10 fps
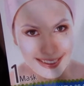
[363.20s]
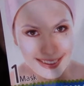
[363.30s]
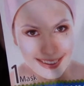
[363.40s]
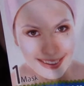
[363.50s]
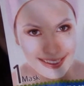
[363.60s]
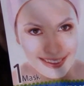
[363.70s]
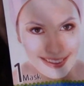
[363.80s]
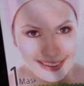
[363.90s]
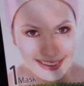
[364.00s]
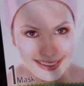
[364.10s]
I'm
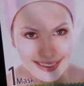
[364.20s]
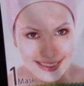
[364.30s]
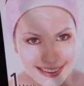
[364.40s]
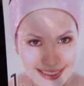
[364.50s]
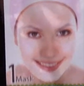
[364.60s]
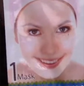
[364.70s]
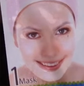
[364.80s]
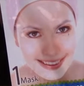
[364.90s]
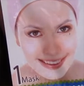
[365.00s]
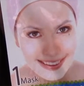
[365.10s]
actually blown away
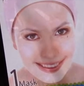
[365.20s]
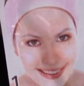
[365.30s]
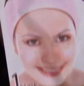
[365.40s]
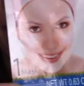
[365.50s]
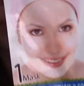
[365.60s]
by this. I